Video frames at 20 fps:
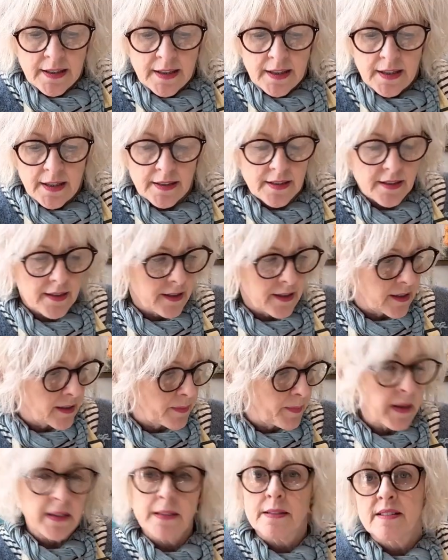It's
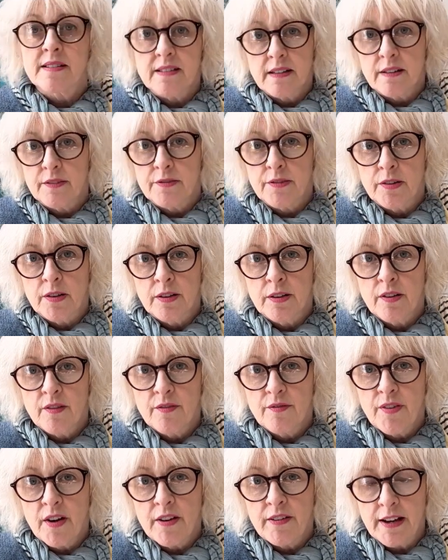expensive,
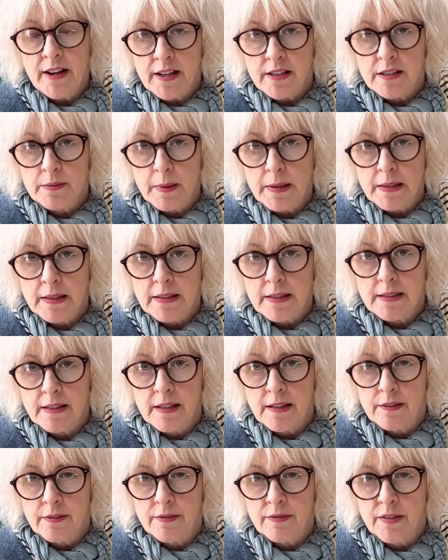very
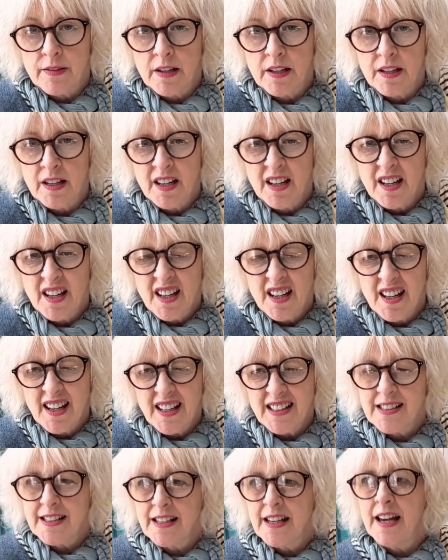expensive. It
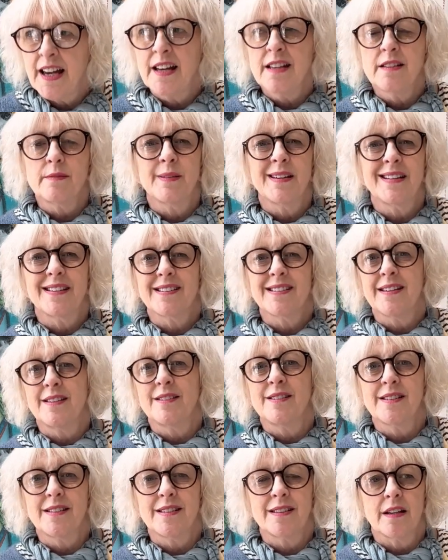scares me because
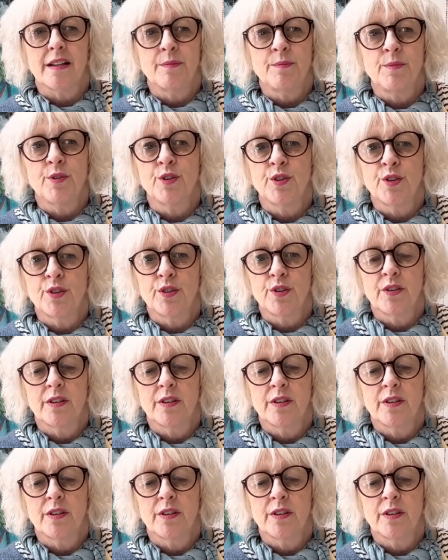I'm not